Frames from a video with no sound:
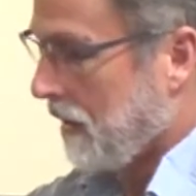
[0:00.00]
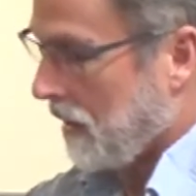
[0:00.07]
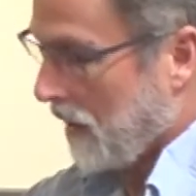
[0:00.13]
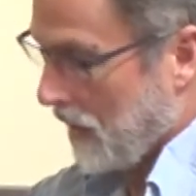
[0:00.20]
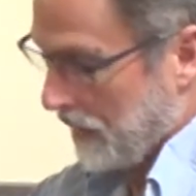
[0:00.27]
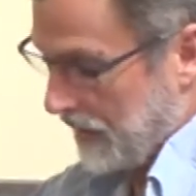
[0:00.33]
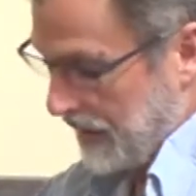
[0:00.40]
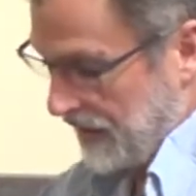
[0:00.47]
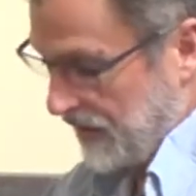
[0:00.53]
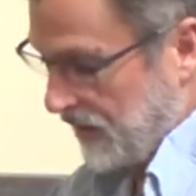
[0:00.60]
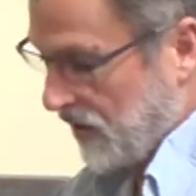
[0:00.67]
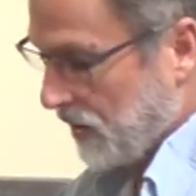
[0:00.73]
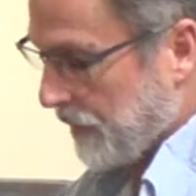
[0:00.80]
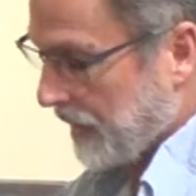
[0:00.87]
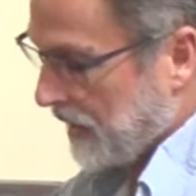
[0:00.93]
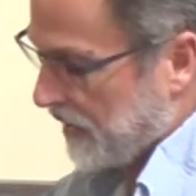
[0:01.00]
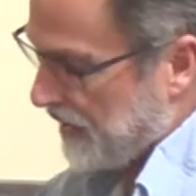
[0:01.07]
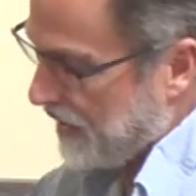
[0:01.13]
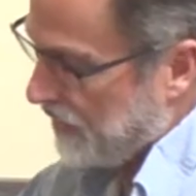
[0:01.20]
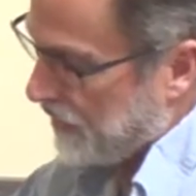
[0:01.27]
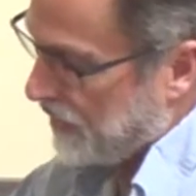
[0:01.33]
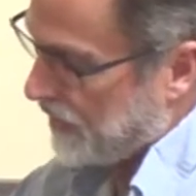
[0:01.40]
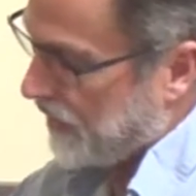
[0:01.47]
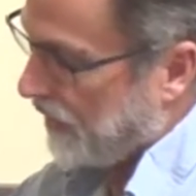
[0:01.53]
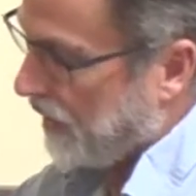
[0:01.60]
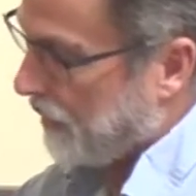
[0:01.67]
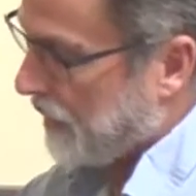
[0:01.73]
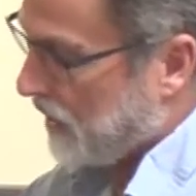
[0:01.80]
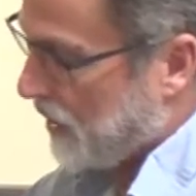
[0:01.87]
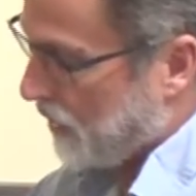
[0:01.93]
on these two, because these are just a
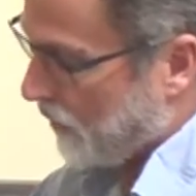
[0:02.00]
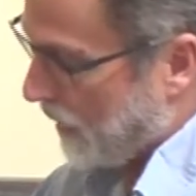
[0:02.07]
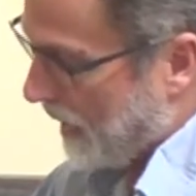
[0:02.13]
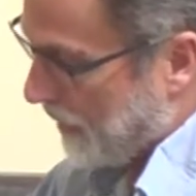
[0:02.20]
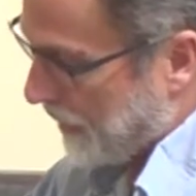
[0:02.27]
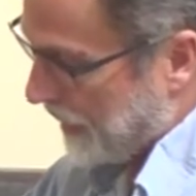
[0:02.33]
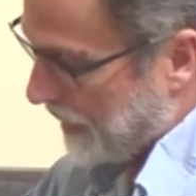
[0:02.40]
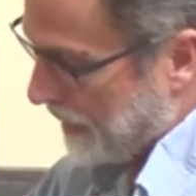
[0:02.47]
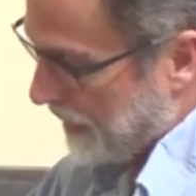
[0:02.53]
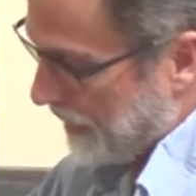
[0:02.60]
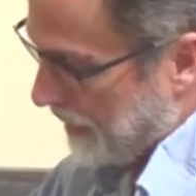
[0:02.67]
little bit too rounded